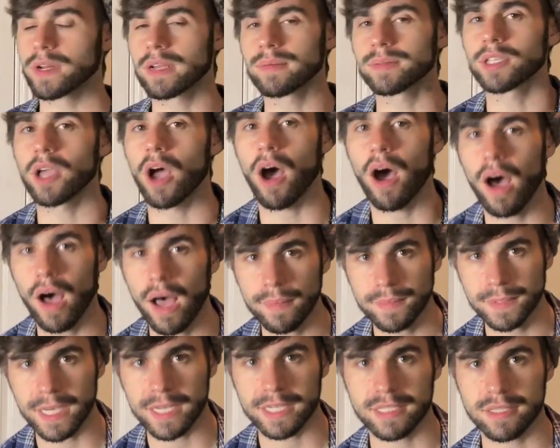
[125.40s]
it comes to
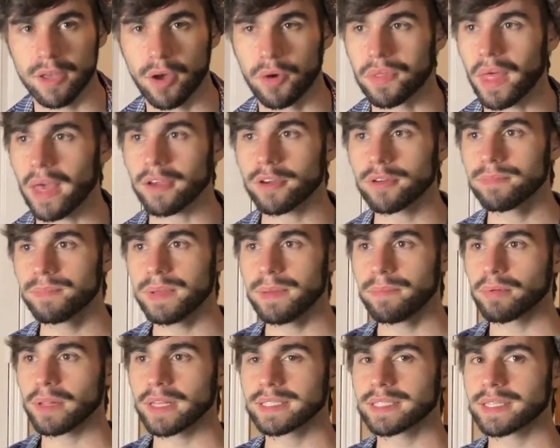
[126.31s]
objects, though, that could be
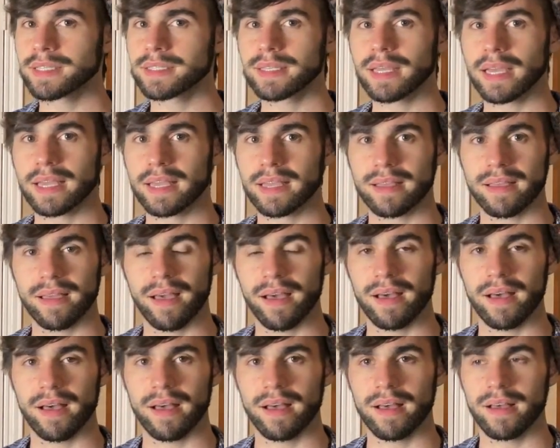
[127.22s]
places like,
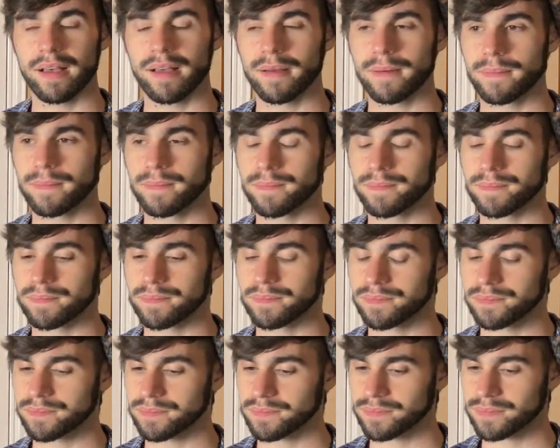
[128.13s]
um,
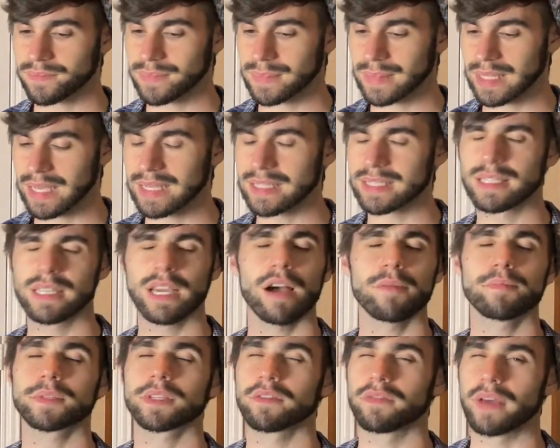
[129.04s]
it's the
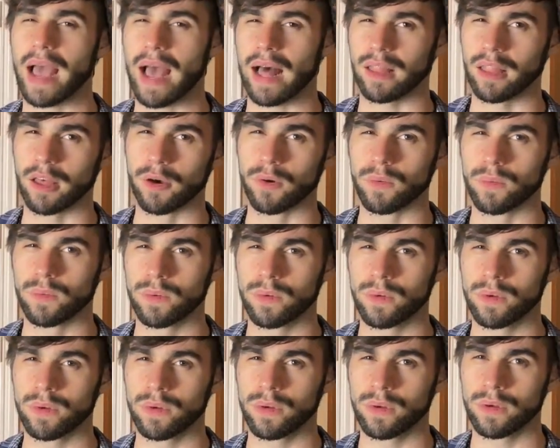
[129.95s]
opposite of hallow,
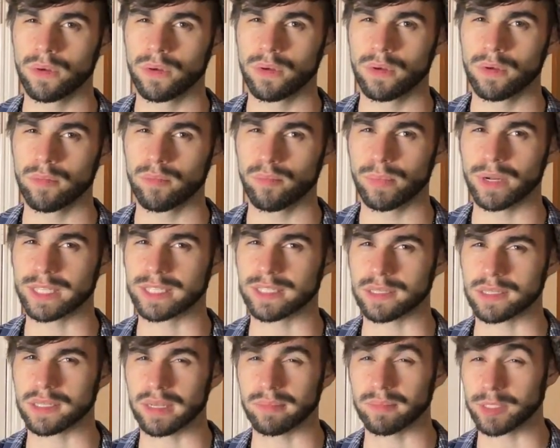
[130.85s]
but it's
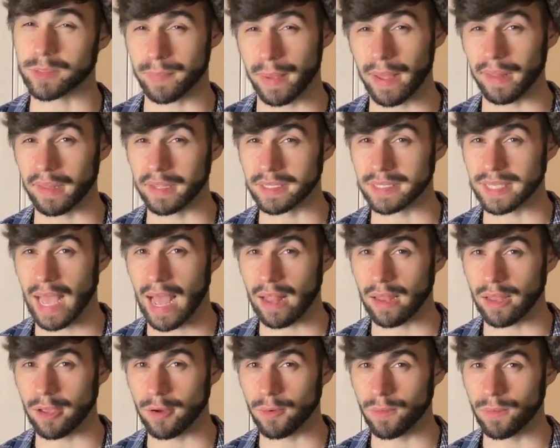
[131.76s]
the same spell as
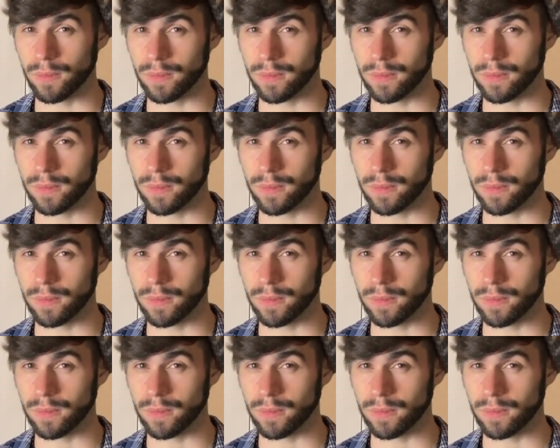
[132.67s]
hallow